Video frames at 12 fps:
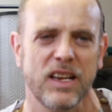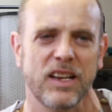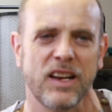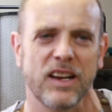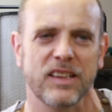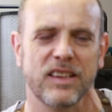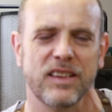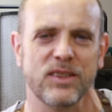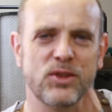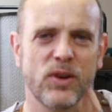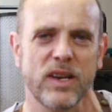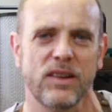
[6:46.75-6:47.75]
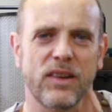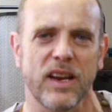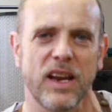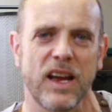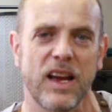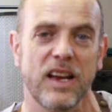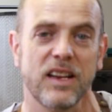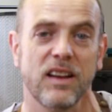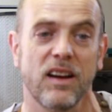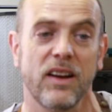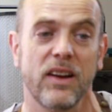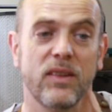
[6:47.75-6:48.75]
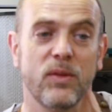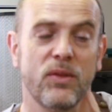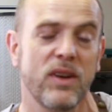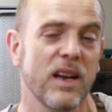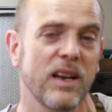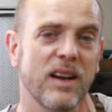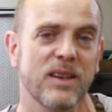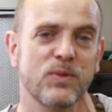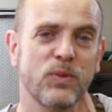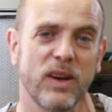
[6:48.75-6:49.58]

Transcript: cut the joinery. And I realized